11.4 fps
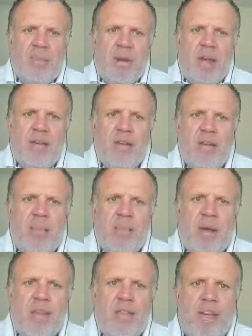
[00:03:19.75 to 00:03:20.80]

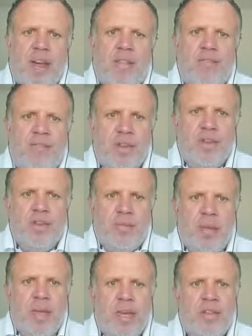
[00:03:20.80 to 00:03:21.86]
about that first
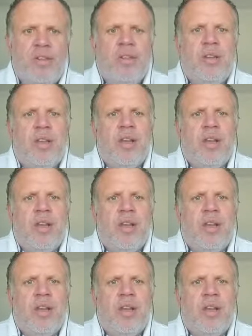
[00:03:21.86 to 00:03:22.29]
pitch